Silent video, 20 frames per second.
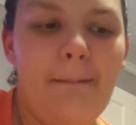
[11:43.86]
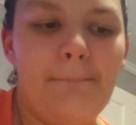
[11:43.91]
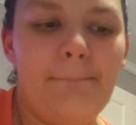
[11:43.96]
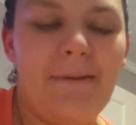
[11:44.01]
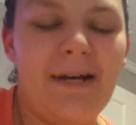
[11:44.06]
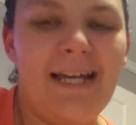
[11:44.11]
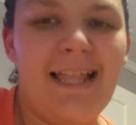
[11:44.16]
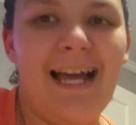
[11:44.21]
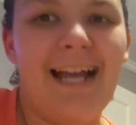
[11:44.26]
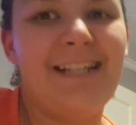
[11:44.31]

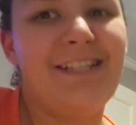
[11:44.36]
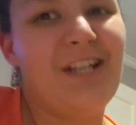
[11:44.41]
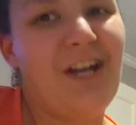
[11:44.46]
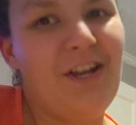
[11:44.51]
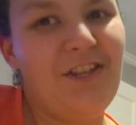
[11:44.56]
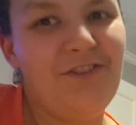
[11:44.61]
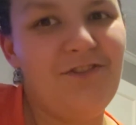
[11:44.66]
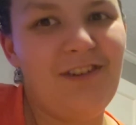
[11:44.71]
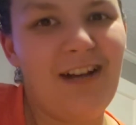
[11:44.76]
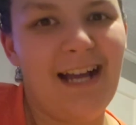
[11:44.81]
but I know
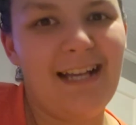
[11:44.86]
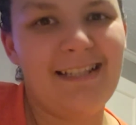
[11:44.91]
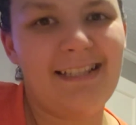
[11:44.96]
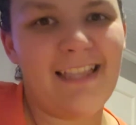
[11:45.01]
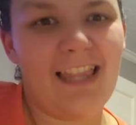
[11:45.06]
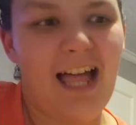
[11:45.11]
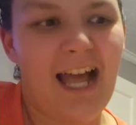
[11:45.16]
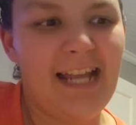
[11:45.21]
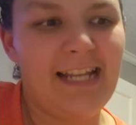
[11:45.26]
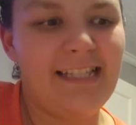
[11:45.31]
you guys
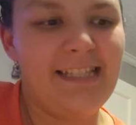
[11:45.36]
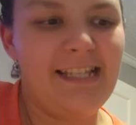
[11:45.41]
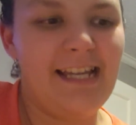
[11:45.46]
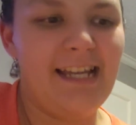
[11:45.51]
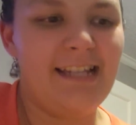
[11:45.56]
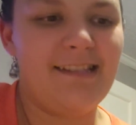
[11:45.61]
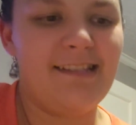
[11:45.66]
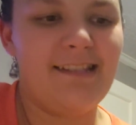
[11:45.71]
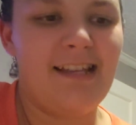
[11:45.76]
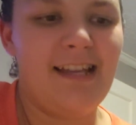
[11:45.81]
liked
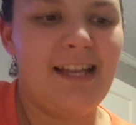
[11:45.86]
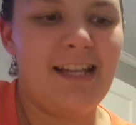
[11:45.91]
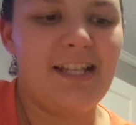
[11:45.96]
it,